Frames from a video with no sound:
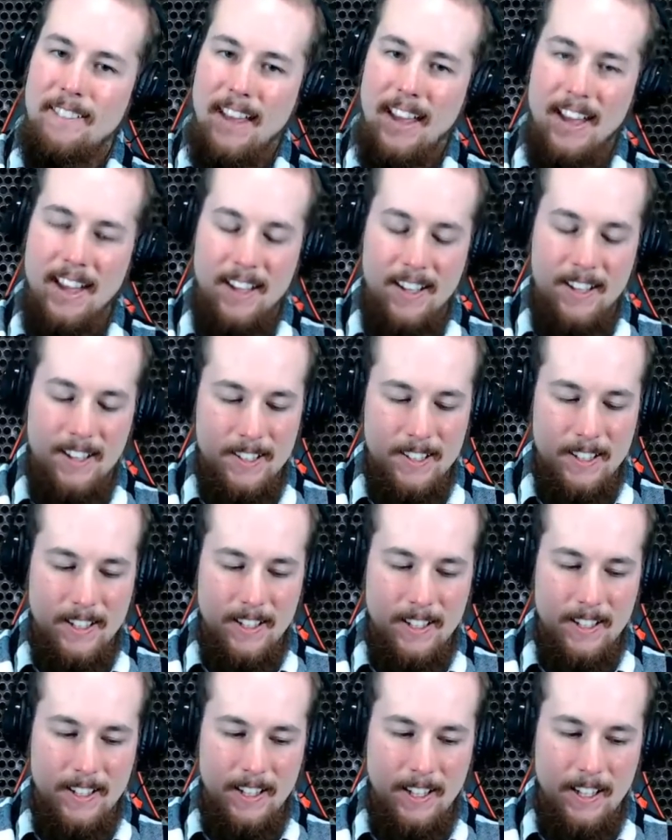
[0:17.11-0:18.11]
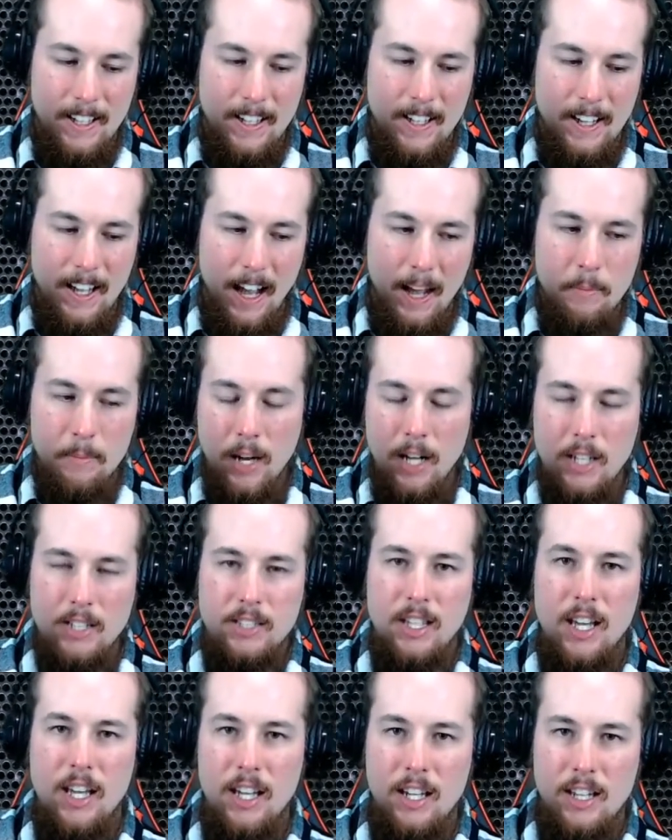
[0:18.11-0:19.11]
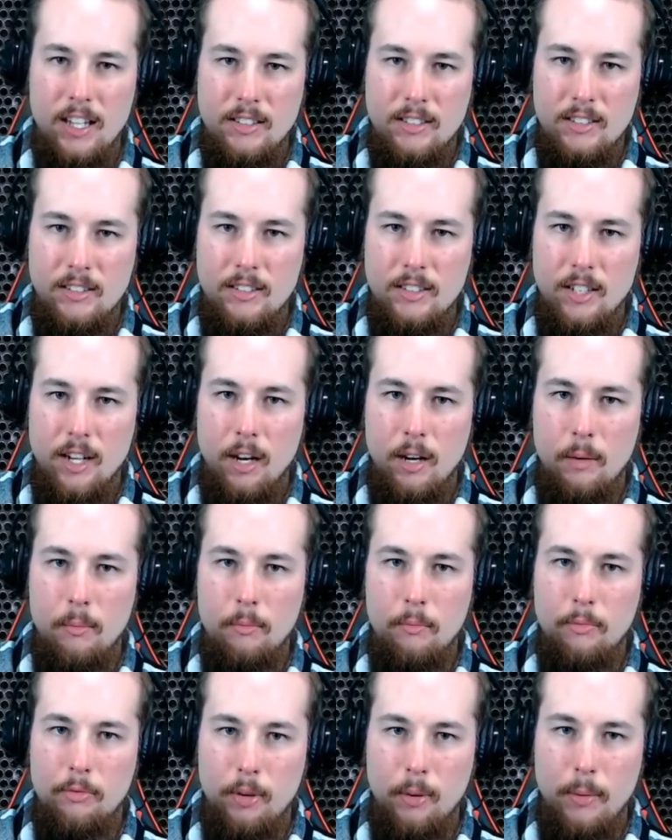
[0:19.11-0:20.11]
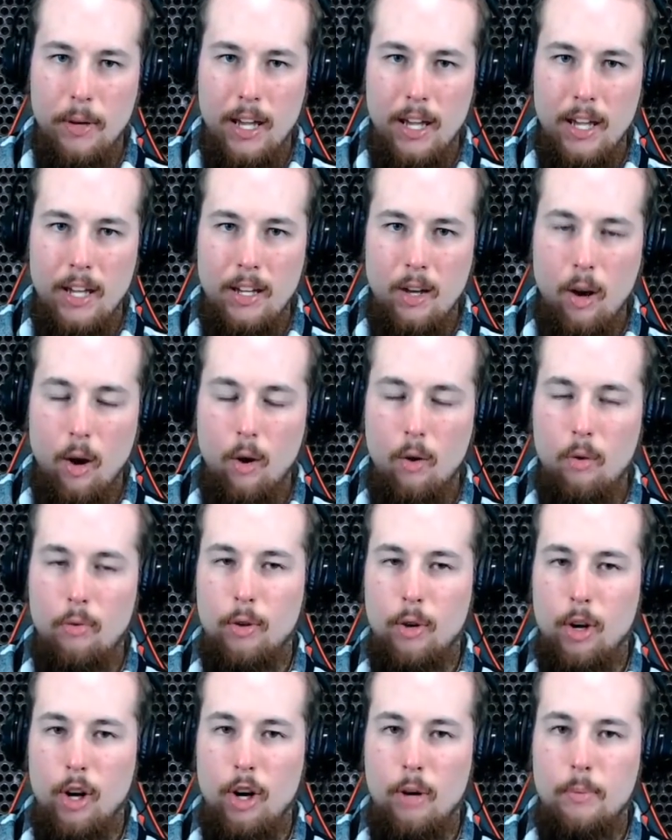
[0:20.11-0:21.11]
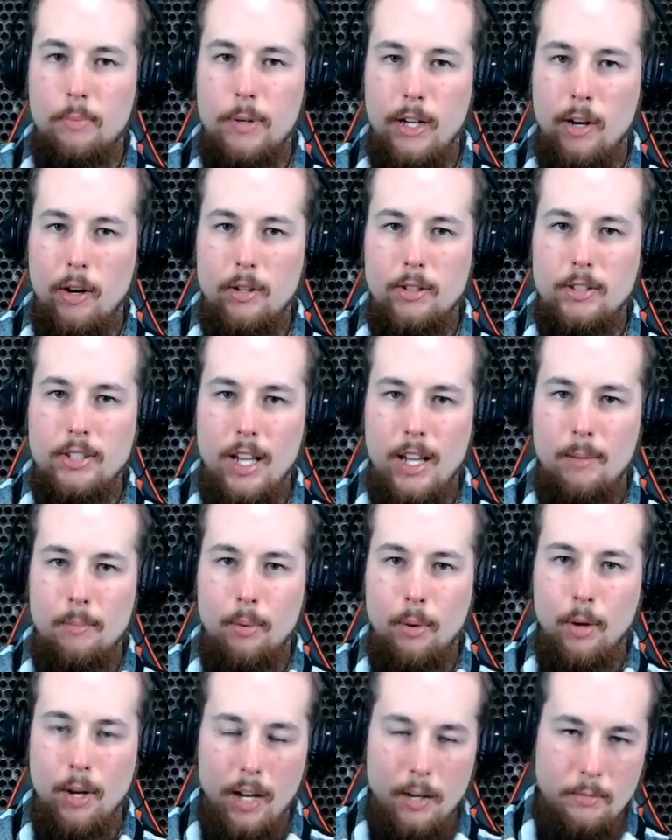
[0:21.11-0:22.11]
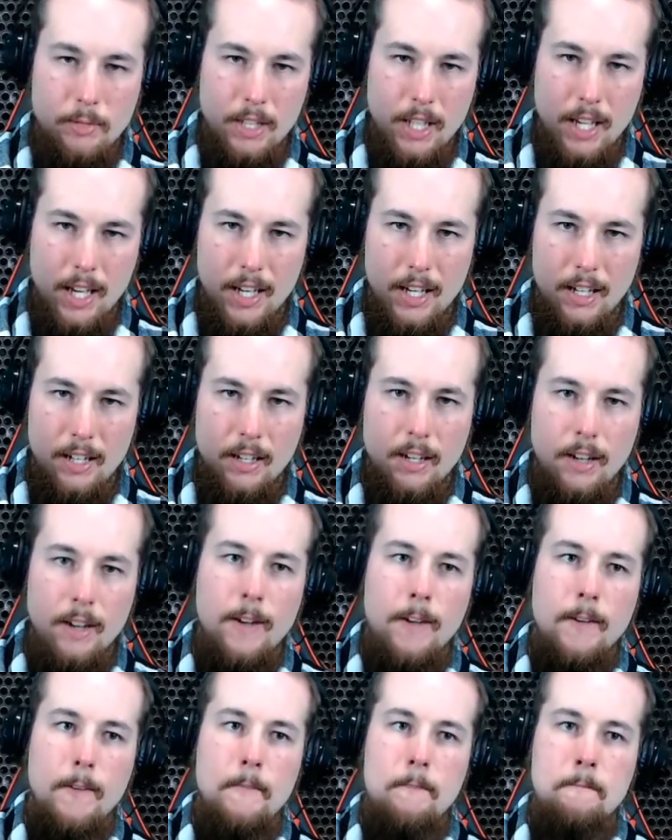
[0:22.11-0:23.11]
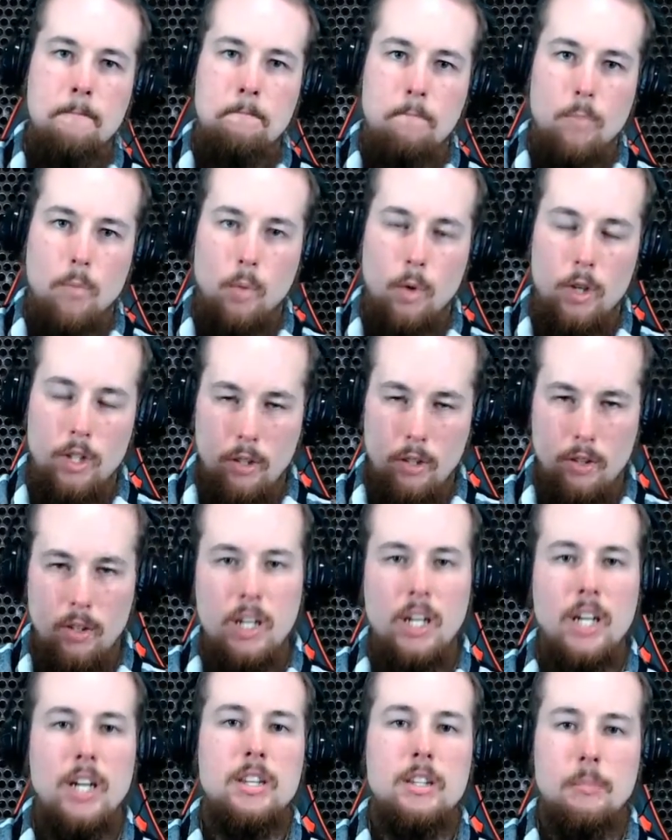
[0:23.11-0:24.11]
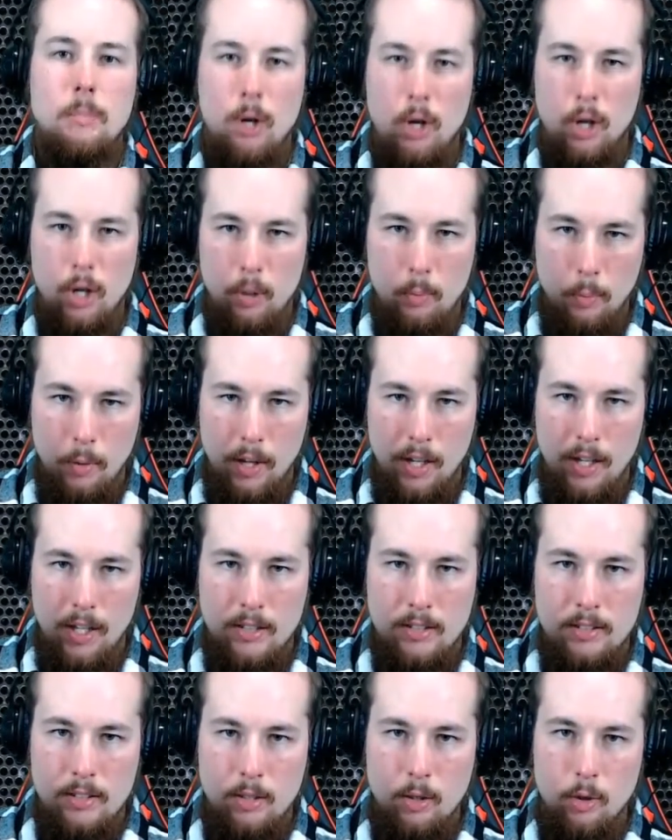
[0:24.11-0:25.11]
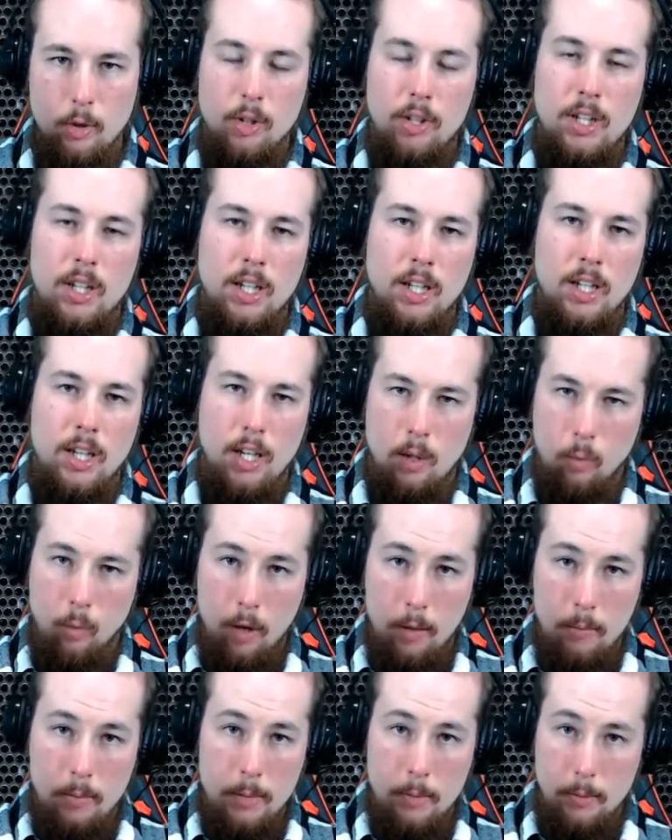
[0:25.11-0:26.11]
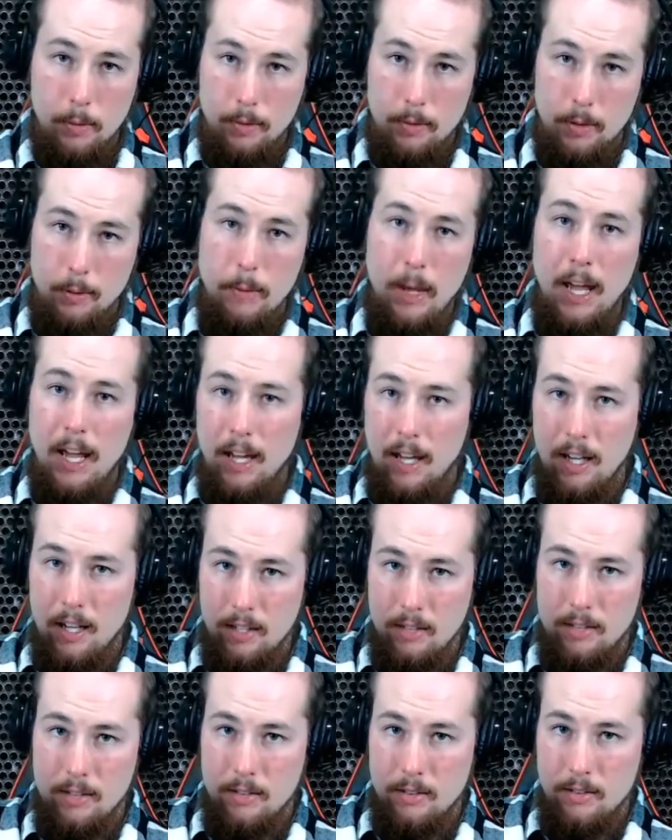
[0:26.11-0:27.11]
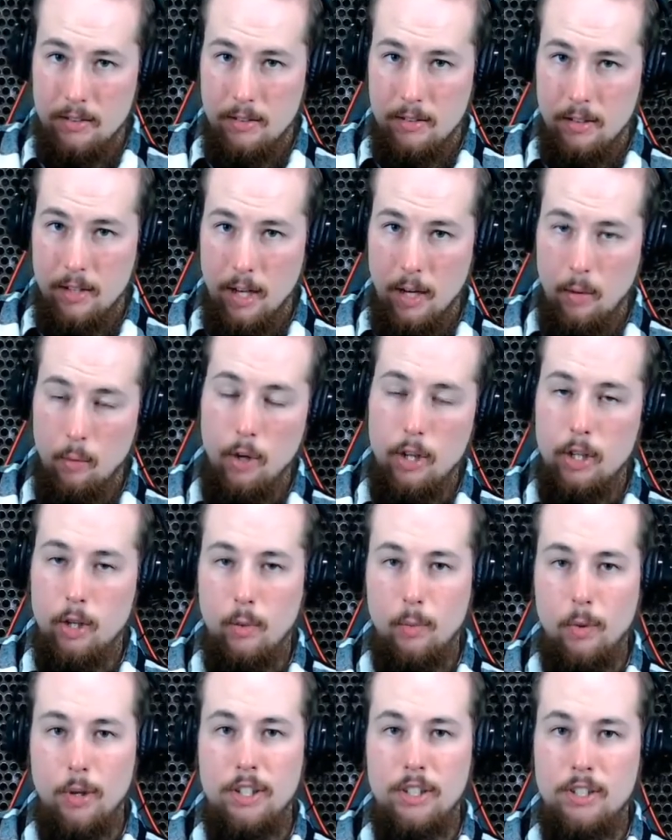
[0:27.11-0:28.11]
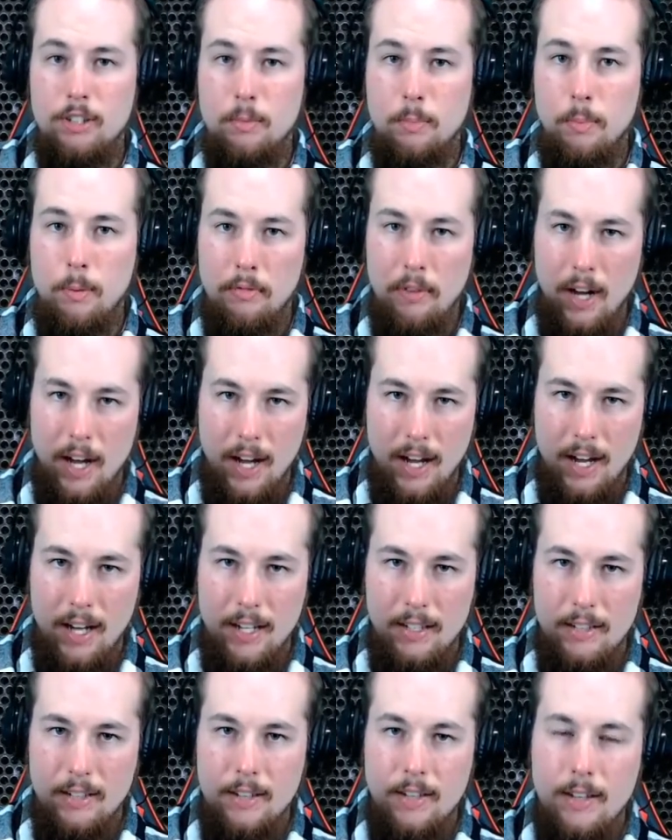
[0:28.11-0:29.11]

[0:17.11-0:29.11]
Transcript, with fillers: And I'm not saying it's dumb from a overall PR standpoint. I'm saying when you're looking at the marketplace, you're looking at what people demand and what you're willing to provide